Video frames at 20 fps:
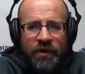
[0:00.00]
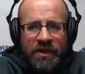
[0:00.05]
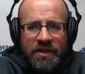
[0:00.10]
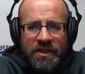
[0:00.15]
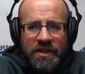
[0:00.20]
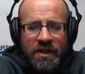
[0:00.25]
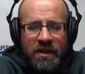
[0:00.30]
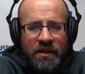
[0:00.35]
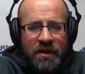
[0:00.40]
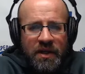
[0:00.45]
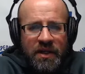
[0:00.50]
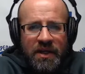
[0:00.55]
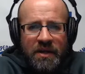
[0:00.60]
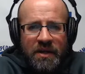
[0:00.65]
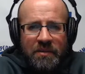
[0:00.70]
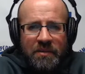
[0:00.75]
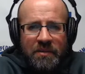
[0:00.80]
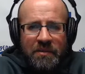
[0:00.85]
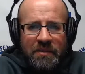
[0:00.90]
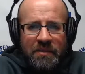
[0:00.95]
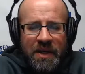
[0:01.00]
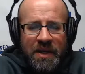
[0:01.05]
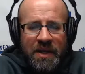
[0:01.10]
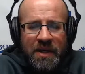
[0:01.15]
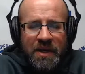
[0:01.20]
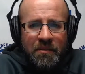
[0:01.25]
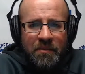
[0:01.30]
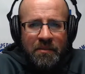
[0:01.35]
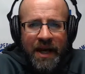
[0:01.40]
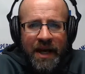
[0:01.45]
that's an immediate
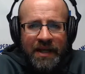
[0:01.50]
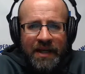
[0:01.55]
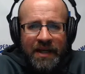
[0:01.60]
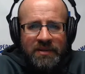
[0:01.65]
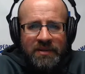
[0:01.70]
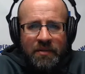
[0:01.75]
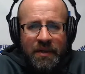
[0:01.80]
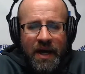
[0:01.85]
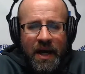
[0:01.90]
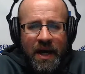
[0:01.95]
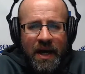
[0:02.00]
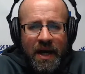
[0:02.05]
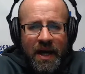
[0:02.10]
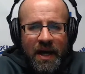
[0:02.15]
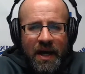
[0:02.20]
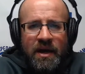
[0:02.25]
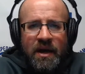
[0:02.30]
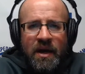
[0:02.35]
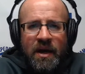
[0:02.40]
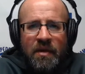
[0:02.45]
impact type guy,